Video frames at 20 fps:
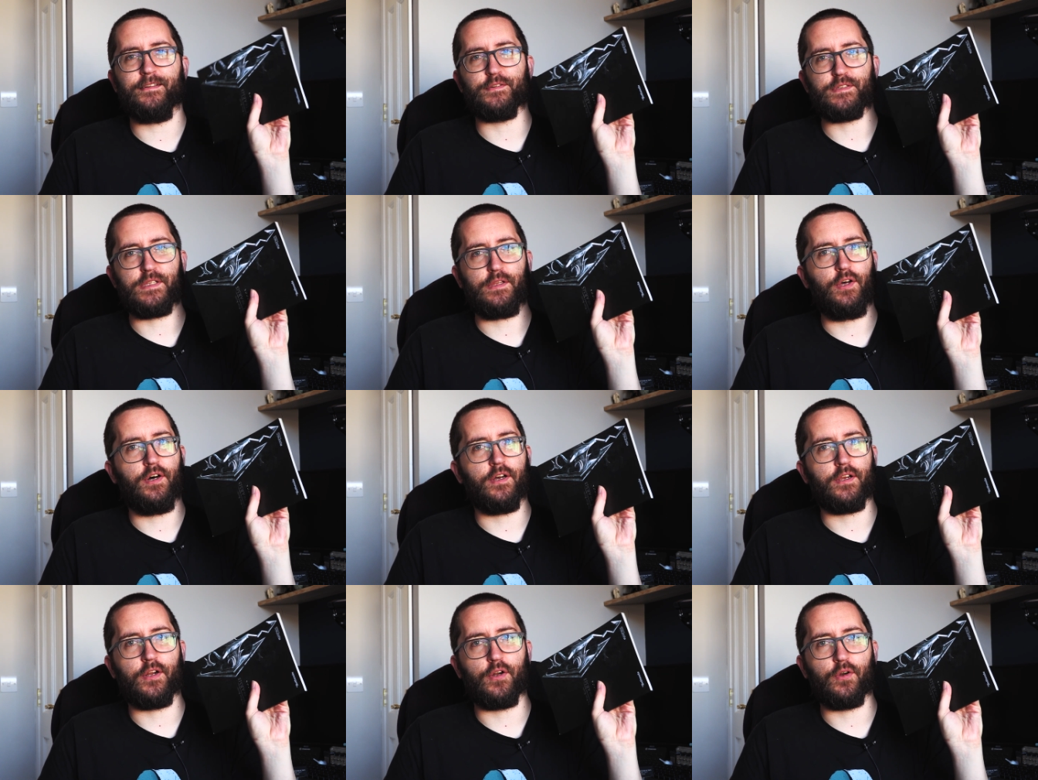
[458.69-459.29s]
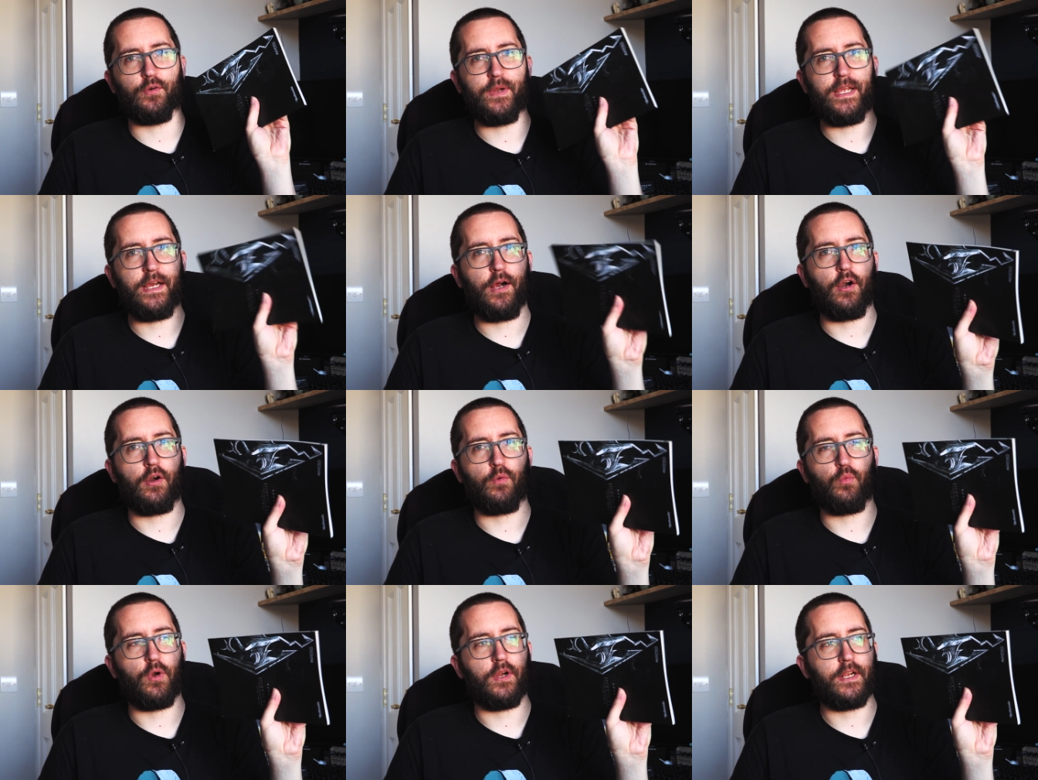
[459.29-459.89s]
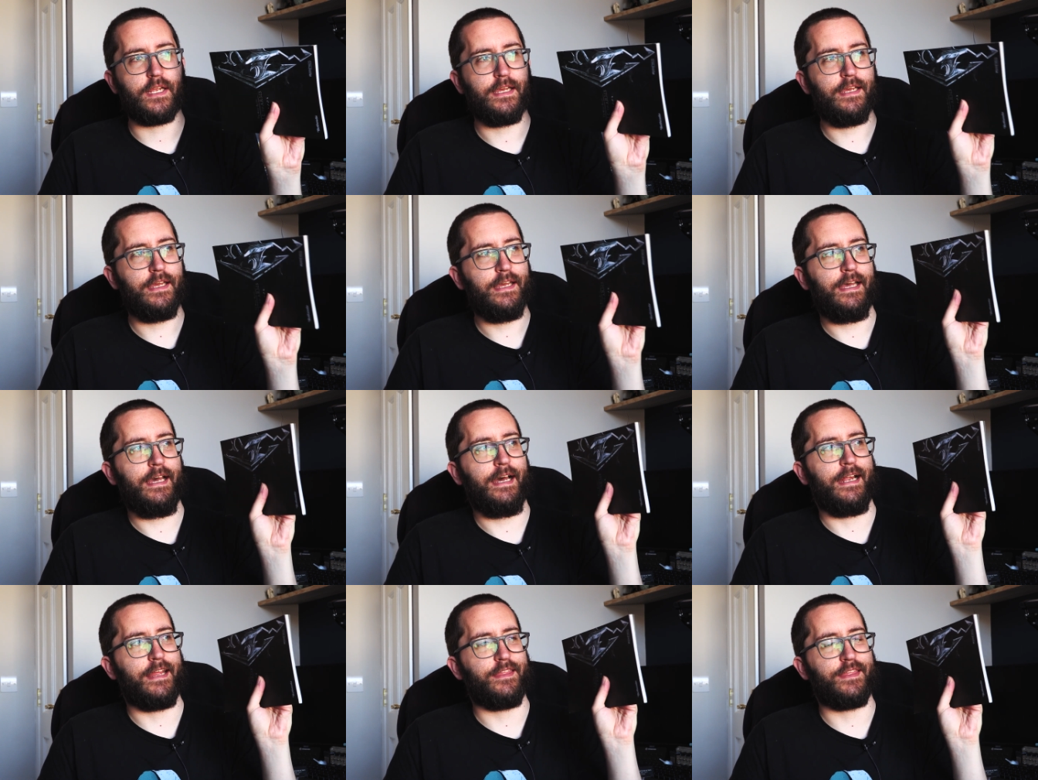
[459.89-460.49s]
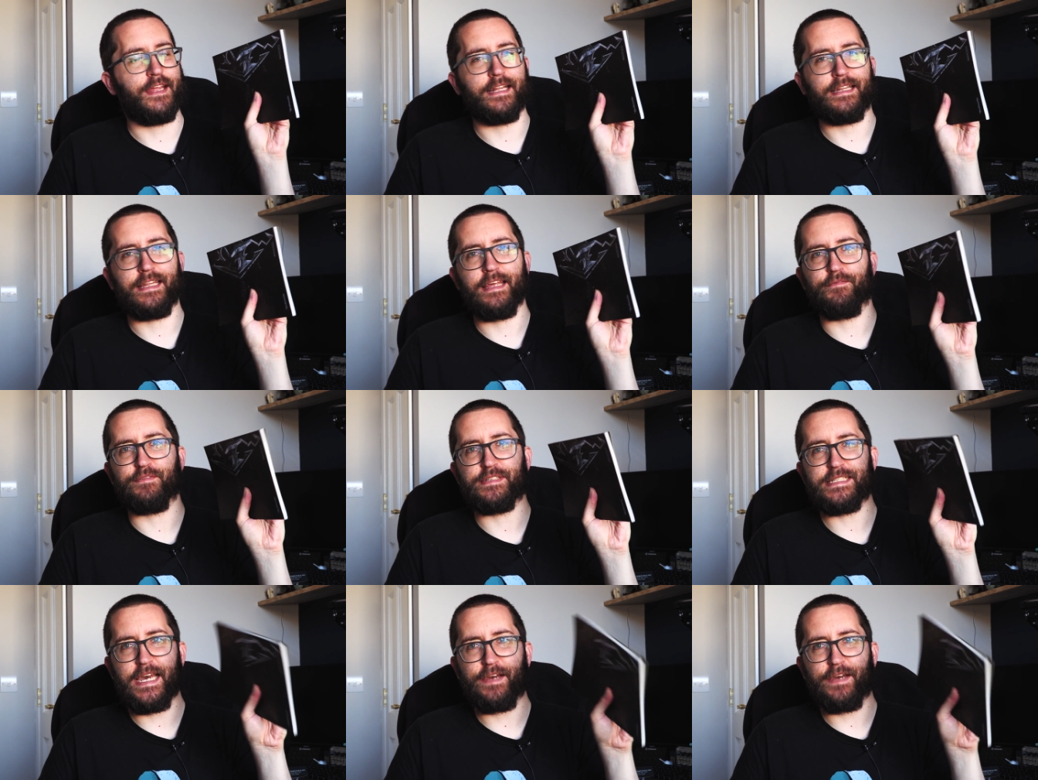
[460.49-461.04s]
There's a lot of great artwork, and I think they've